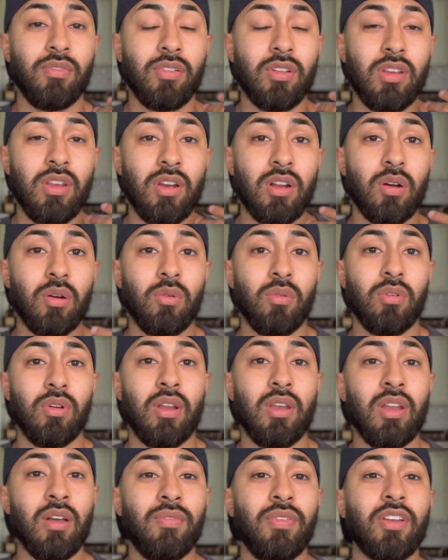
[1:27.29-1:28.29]
you know,
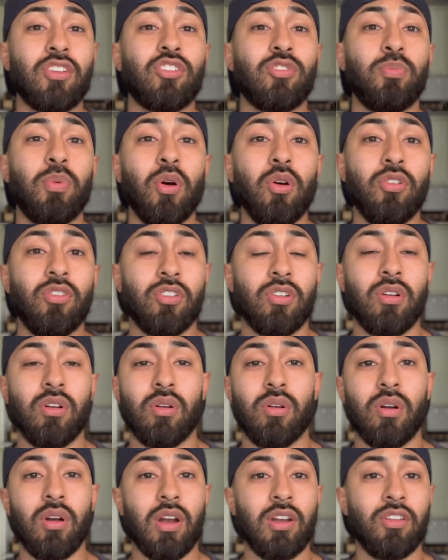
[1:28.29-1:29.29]
enough exposure,
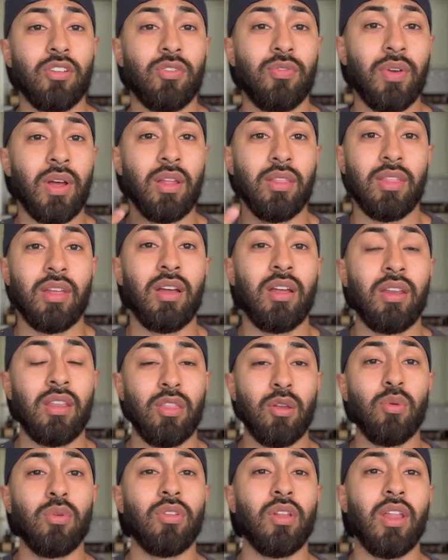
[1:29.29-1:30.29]
or I just felt that
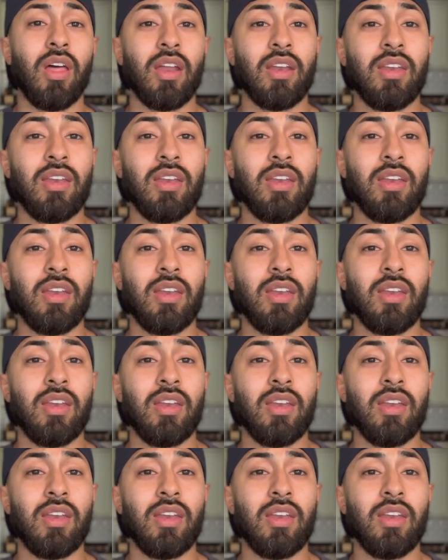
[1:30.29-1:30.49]
there was a lot